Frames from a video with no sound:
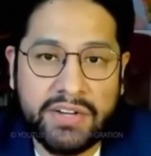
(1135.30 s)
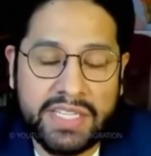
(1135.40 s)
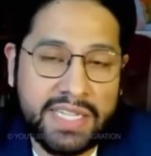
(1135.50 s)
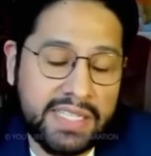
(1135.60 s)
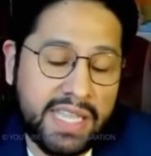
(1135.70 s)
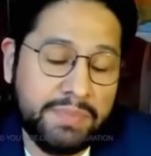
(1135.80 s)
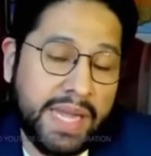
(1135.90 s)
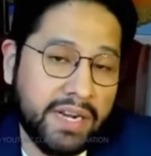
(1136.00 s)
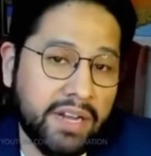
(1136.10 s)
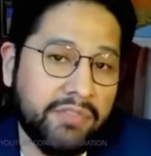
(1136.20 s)
That's
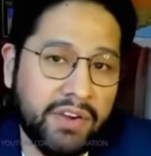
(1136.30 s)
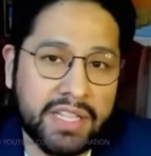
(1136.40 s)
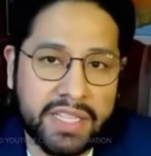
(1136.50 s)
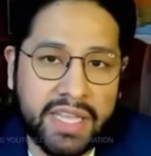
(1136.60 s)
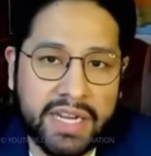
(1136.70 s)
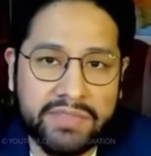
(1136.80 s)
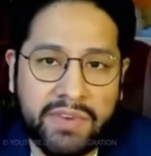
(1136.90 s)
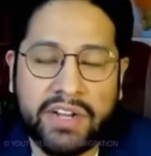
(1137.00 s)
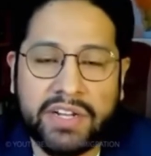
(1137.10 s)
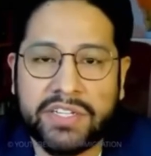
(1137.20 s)
bad enough, frankly. That is
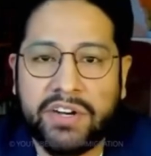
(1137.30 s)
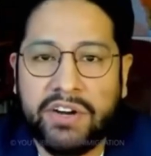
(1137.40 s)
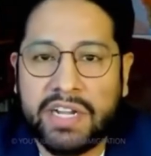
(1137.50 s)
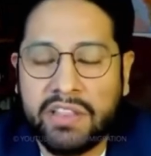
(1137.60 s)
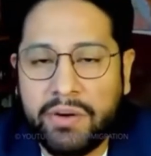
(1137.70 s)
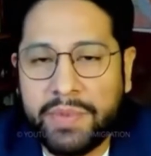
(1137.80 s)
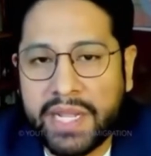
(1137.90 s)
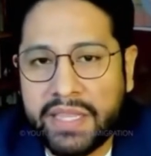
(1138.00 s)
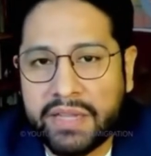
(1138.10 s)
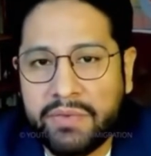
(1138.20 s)
very concerning, alarming.
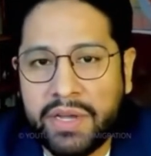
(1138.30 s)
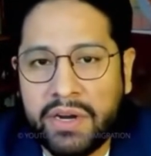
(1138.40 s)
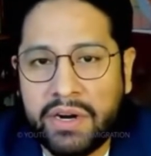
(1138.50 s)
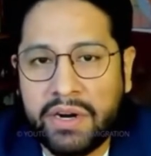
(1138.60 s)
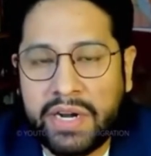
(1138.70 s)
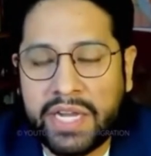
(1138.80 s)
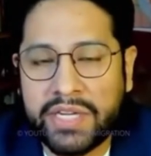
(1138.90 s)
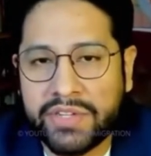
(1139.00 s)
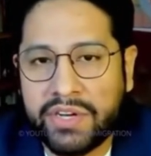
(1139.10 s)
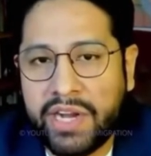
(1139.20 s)
I think our
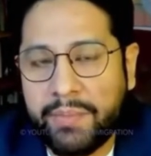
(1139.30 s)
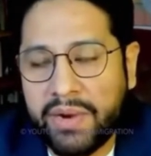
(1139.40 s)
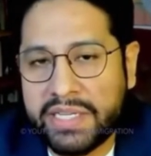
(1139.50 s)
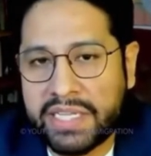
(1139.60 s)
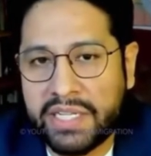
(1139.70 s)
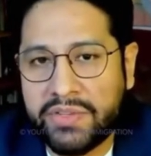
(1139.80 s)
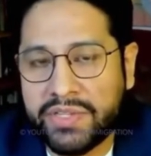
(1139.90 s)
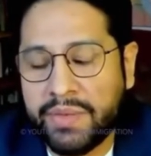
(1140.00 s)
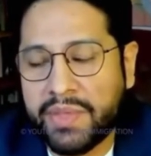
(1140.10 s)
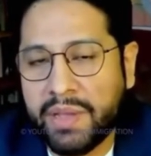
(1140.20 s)
national security apparatus should do
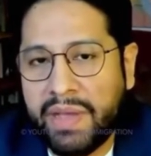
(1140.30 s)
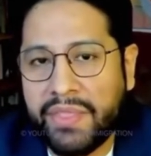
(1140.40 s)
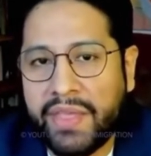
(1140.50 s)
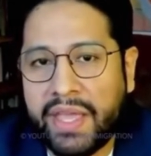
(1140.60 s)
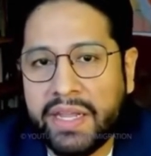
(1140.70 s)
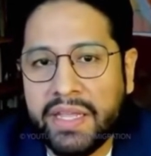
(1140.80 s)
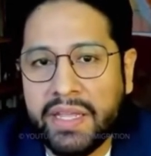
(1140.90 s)
something about that.